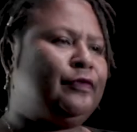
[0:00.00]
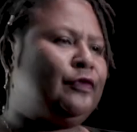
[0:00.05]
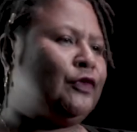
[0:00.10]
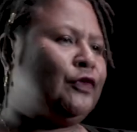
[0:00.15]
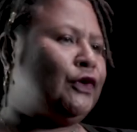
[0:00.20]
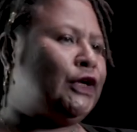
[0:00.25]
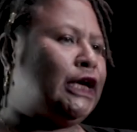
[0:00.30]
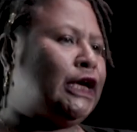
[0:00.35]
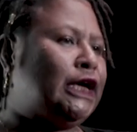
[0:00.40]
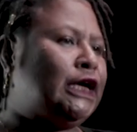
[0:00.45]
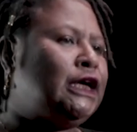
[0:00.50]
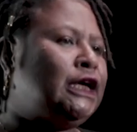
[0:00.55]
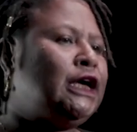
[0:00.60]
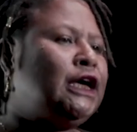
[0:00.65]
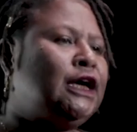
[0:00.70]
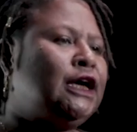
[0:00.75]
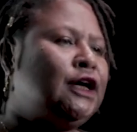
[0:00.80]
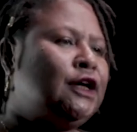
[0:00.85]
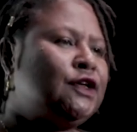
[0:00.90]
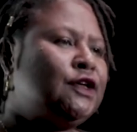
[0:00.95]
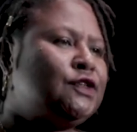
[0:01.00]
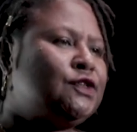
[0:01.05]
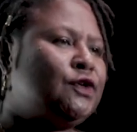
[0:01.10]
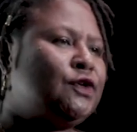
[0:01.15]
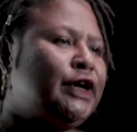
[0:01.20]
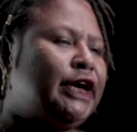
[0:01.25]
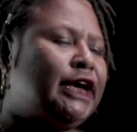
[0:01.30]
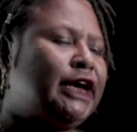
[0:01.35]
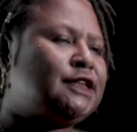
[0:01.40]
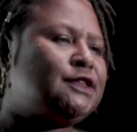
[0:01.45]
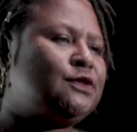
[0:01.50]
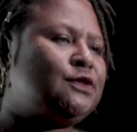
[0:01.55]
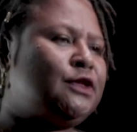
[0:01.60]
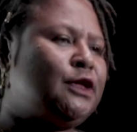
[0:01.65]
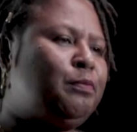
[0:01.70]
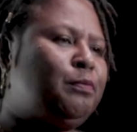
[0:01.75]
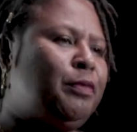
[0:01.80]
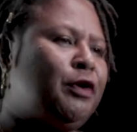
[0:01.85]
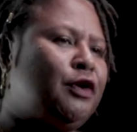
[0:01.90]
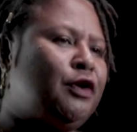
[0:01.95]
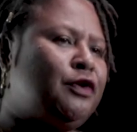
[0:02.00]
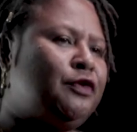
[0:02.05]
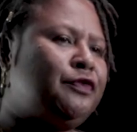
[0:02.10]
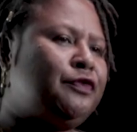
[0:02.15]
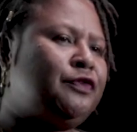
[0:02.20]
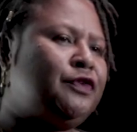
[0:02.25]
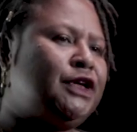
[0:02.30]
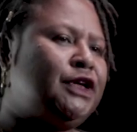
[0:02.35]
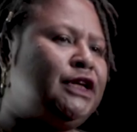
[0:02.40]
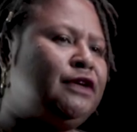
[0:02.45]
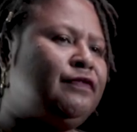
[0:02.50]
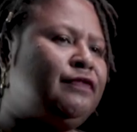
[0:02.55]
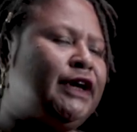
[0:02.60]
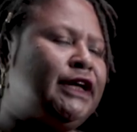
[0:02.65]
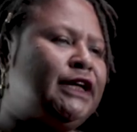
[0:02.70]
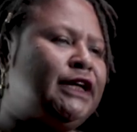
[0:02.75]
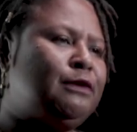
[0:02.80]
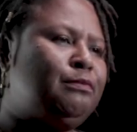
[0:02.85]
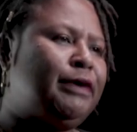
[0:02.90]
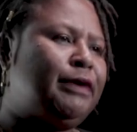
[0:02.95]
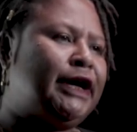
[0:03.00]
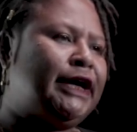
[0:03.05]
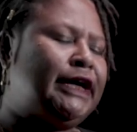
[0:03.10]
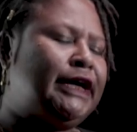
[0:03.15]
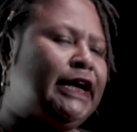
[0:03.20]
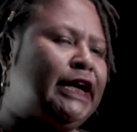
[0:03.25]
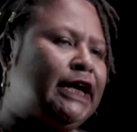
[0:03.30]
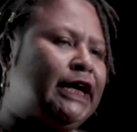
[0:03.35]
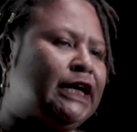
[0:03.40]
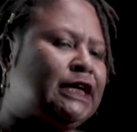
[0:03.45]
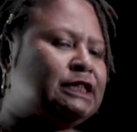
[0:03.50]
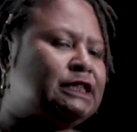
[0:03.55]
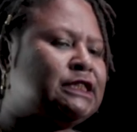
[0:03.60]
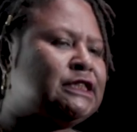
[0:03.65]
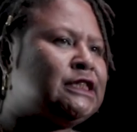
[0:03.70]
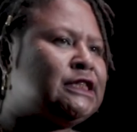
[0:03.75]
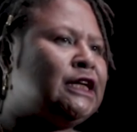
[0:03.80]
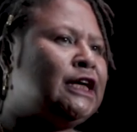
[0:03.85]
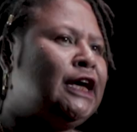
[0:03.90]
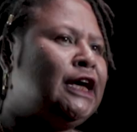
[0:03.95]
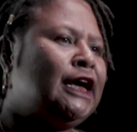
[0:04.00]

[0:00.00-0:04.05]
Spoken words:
Okay? So x to the power of 3 divided by x.